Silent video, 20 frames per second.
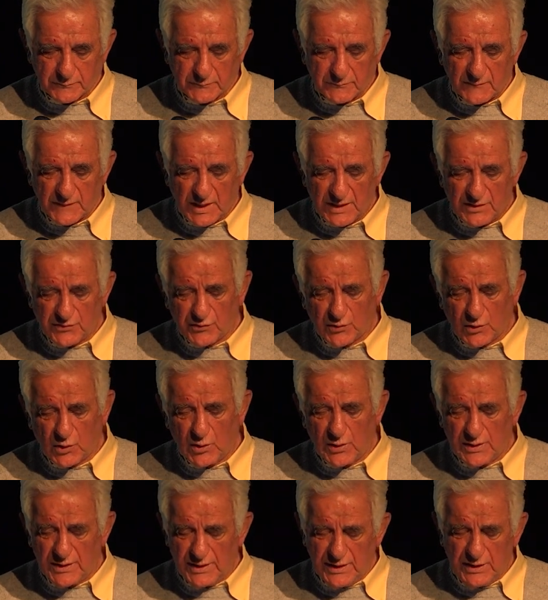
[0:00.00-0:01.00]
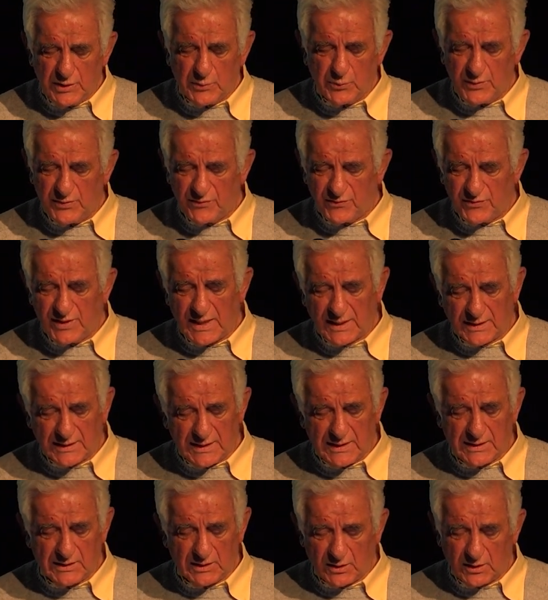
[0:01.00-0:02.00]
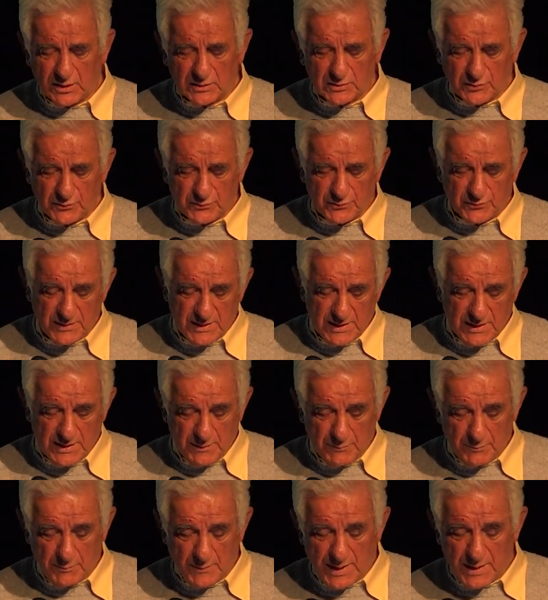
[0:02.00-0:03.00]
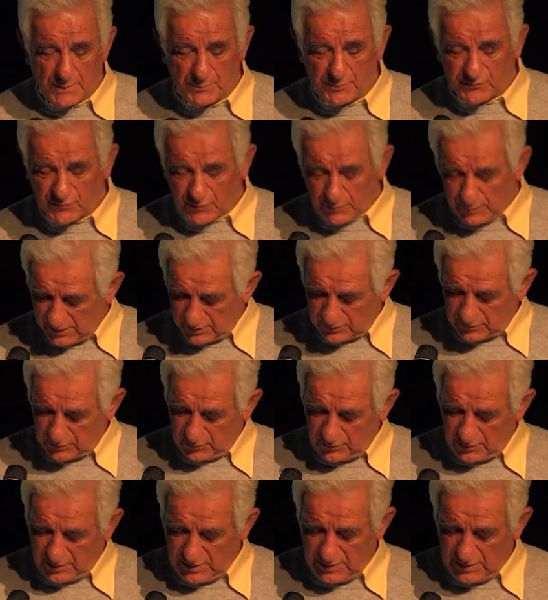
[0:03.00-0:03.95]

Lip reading: So here we see again a lot of maps similar to the